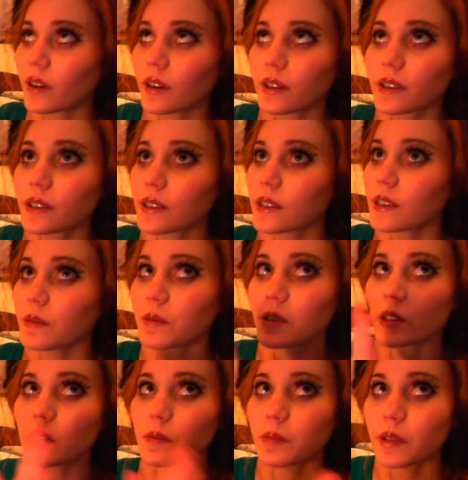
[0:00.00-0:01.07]
It seems to
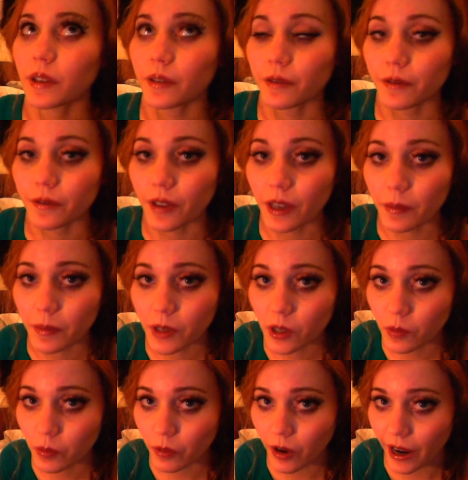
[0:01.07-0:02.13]
be a famous
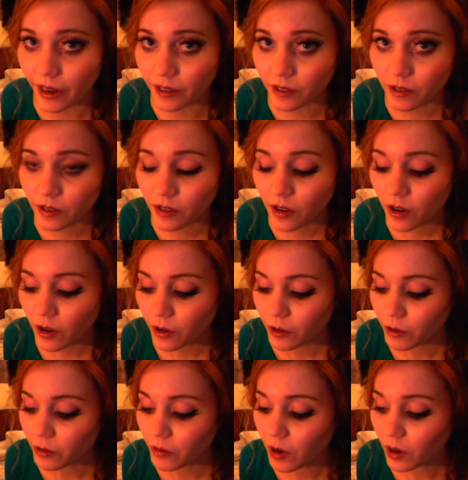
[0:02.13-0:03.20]
brand
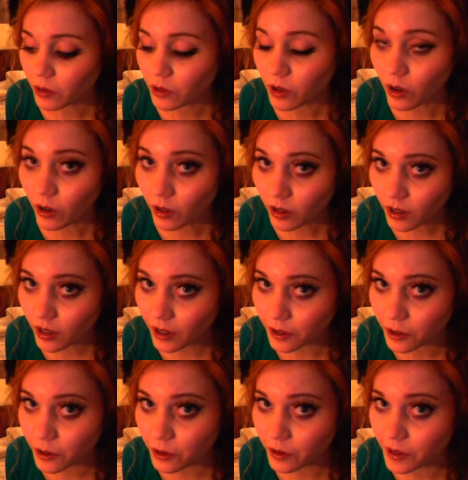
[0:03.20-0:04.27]
throughout all
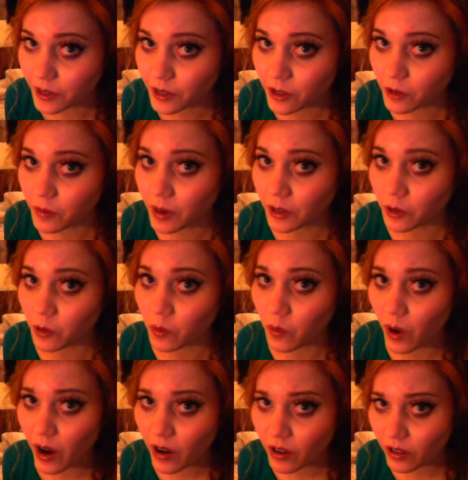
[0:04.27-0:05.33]
countries, no matter where
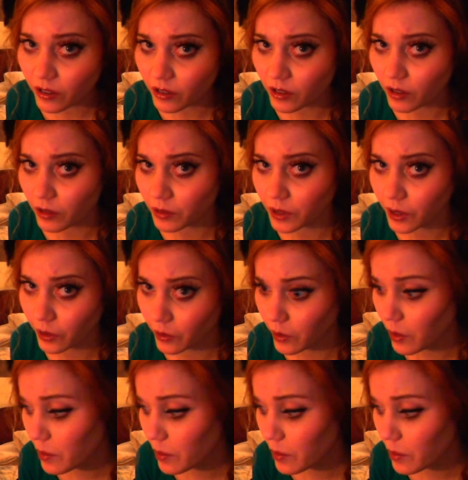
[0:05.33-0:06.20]
you go in Europe.